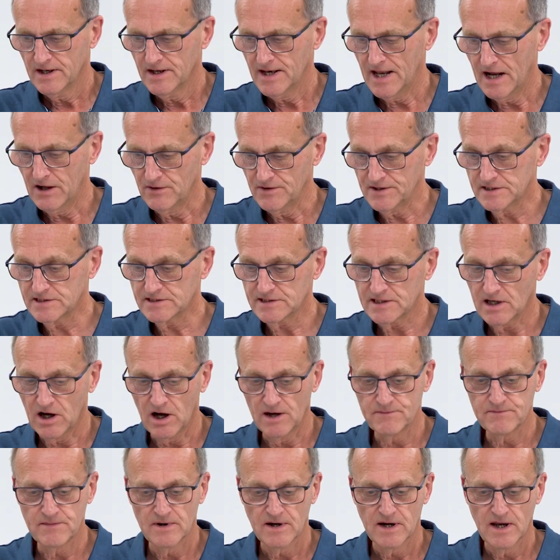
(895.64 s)
Now this
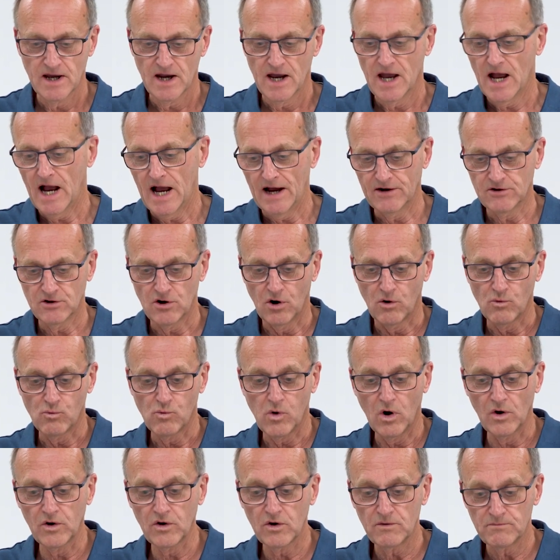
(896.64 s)
time I've got
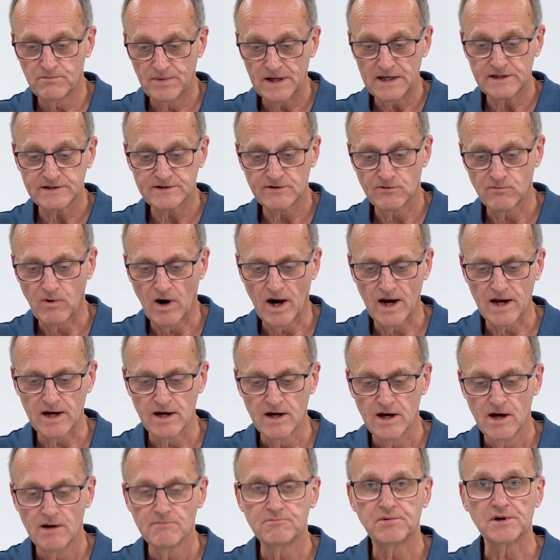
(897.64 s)
one piece of wire,
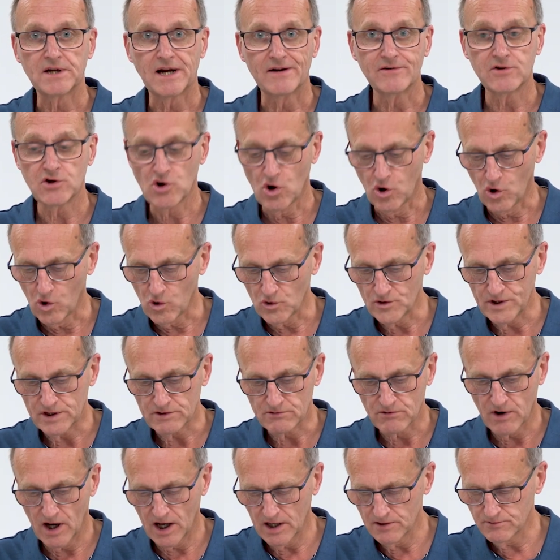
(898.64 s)
but I've coiled
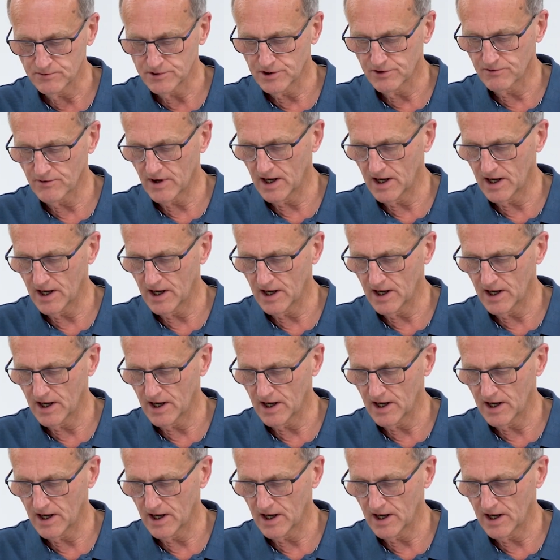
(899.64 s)
it round and